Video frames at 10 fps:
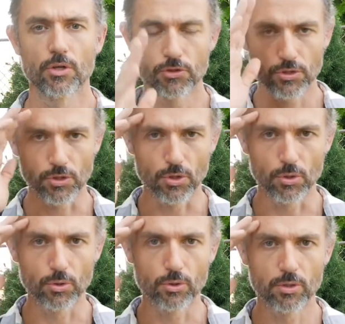
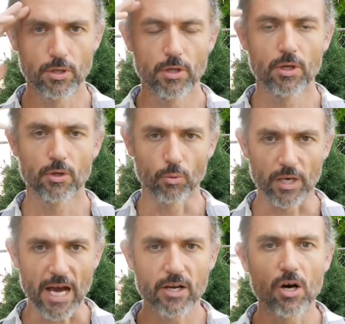to what
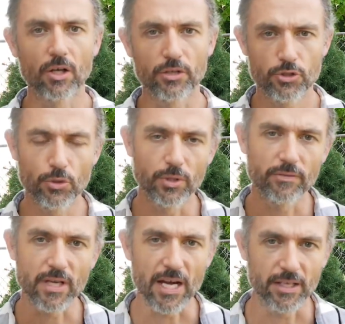I call
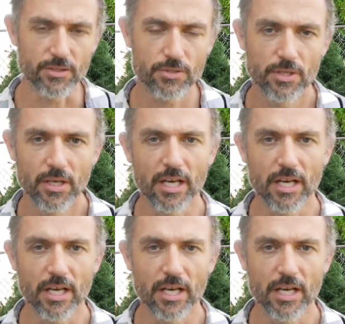intuitive guidance.